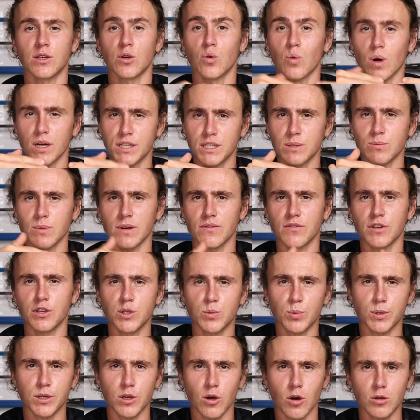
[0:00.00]
You're watching my videos
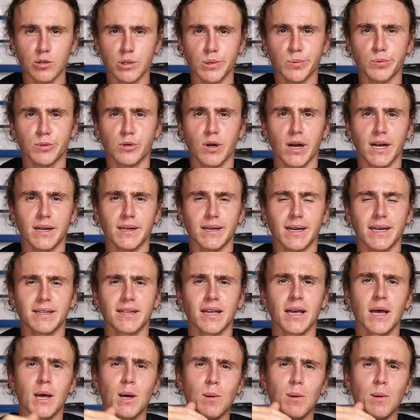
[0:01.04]
but you aren't subscribed yet.